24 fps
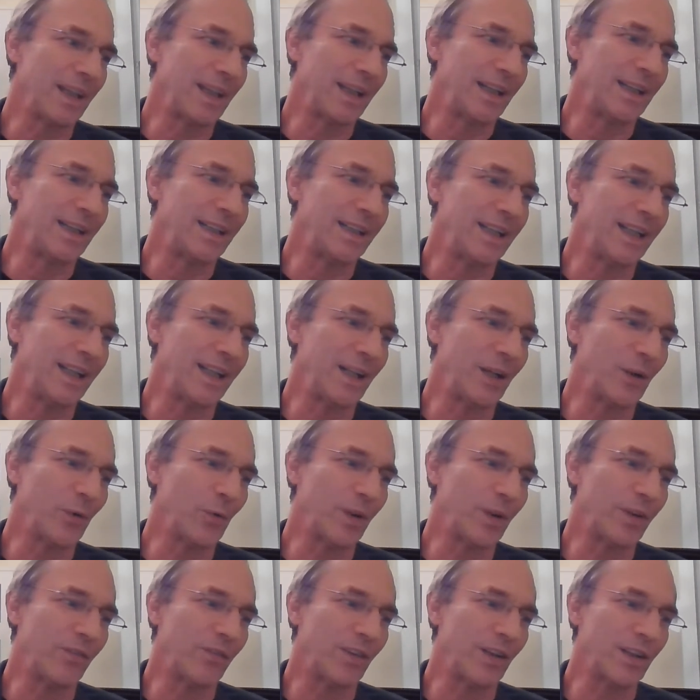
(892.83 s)
in dealing
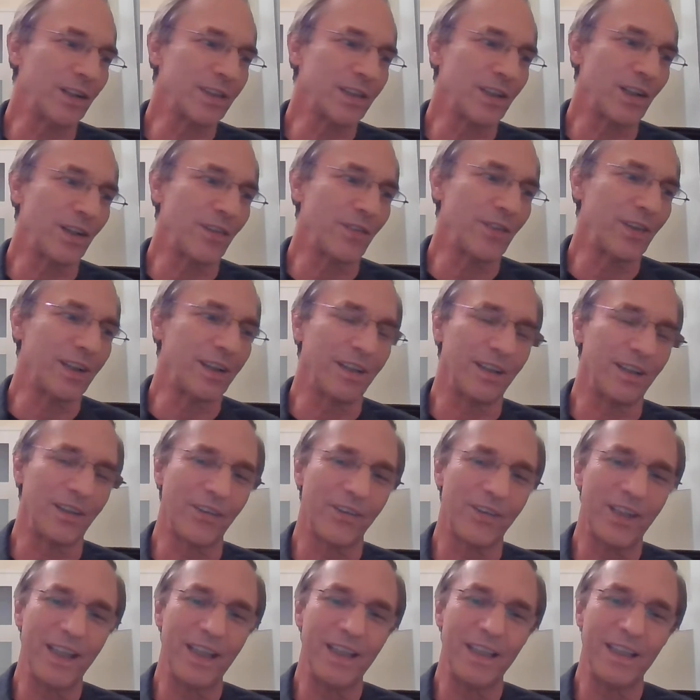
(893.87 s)
with philosophical
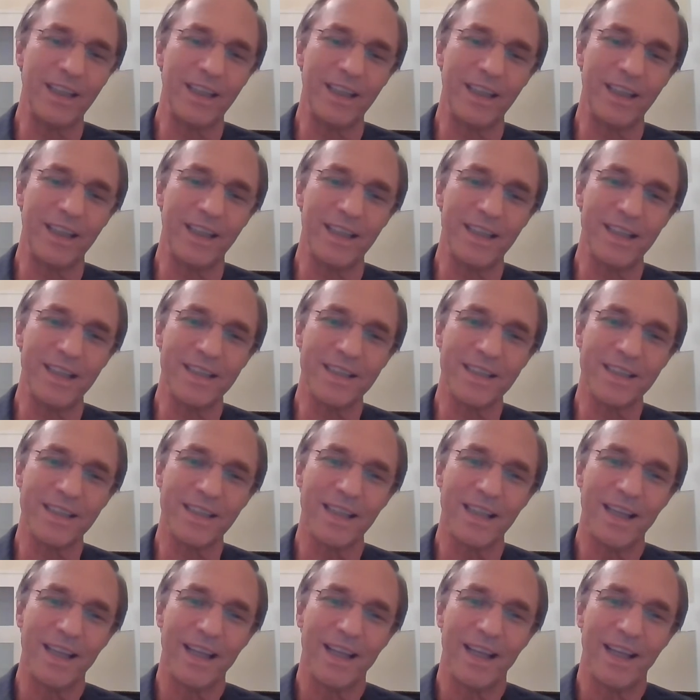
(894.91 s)
thinking is
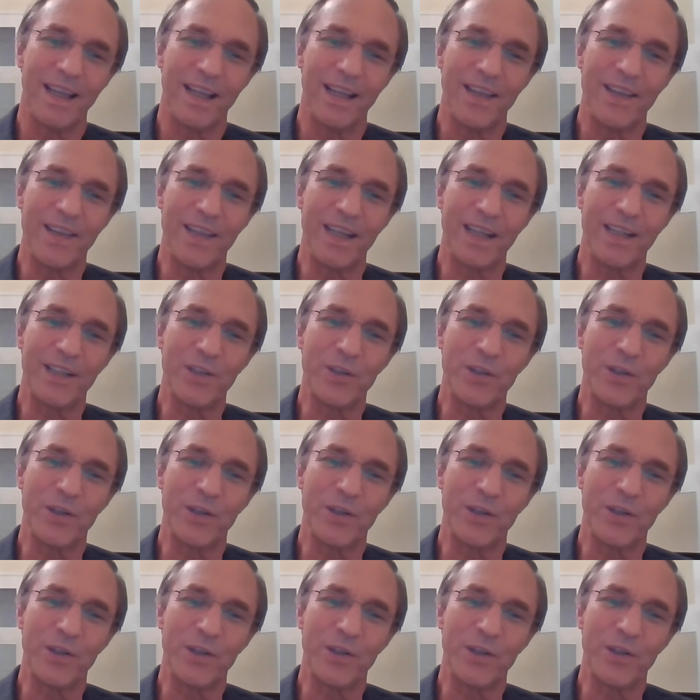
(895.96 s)
that